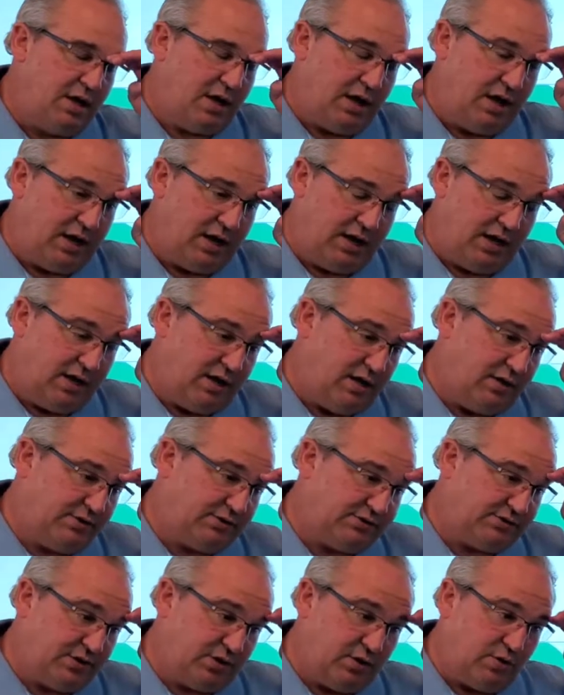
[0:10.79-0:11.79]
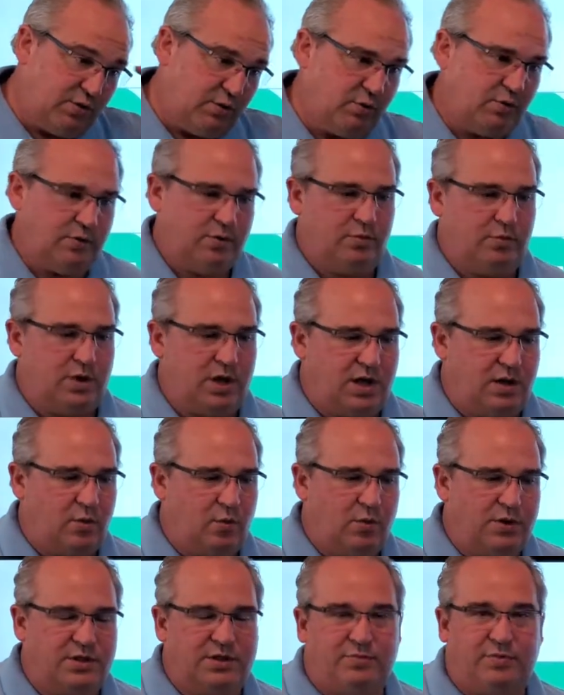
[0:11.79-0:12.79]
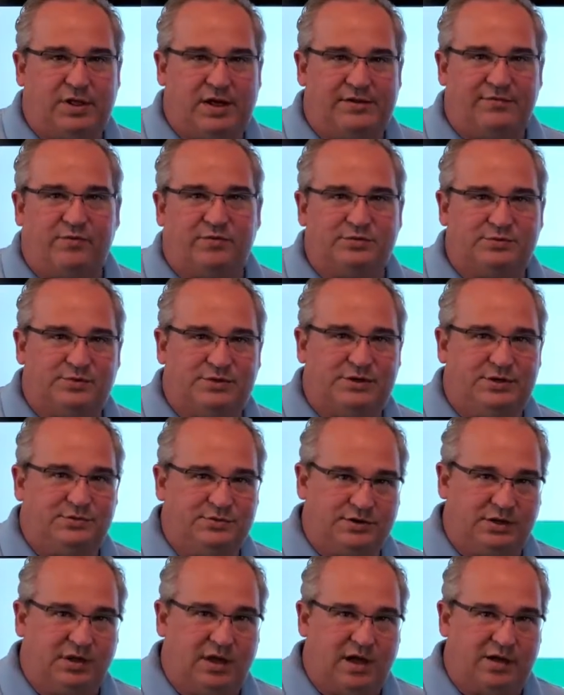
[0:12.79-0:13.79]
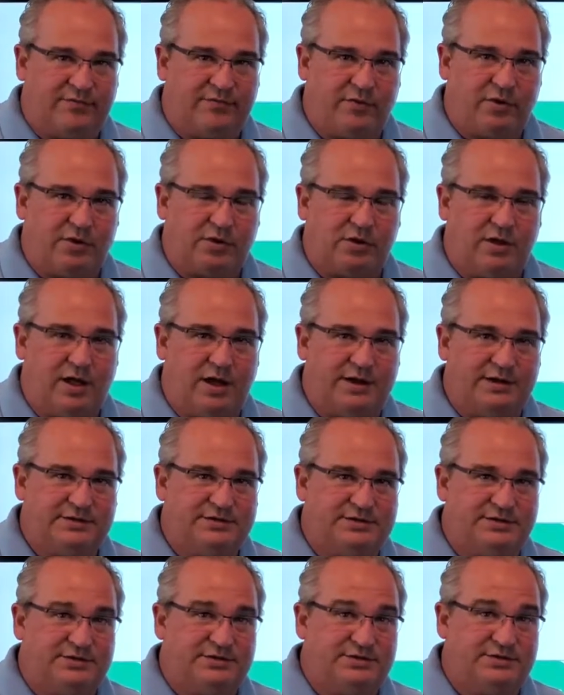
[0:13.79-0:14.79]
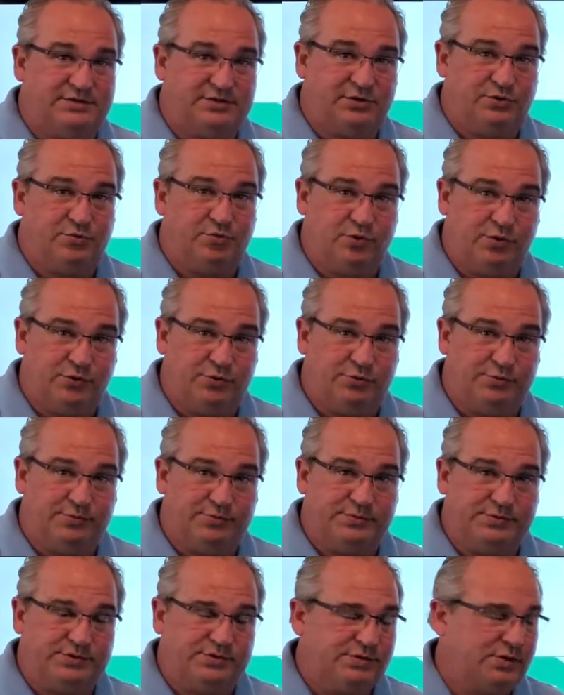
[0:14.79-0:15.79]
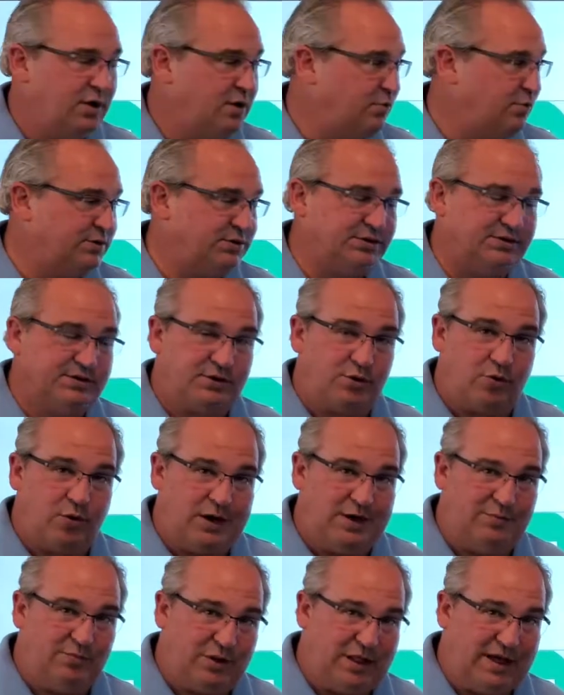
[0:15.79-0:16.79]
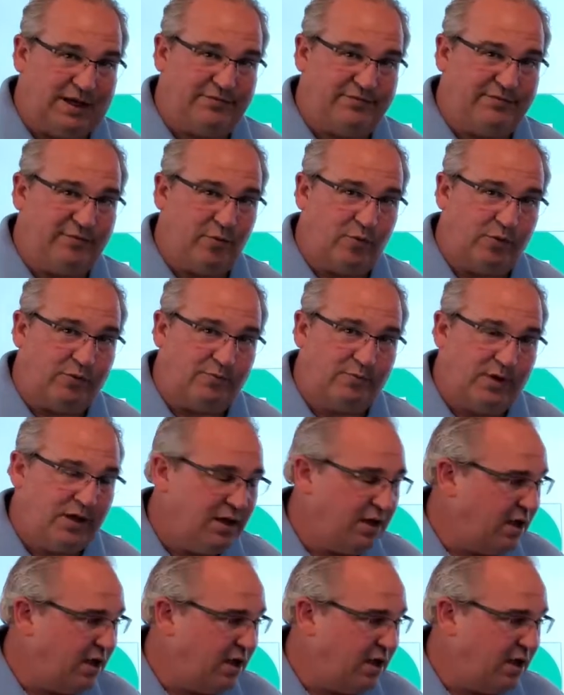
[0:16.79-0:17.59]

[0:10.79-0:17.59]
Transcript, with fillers: And so uh, one of the platforms we use a lot for our clients is Zoom Rooms, which is a great platform.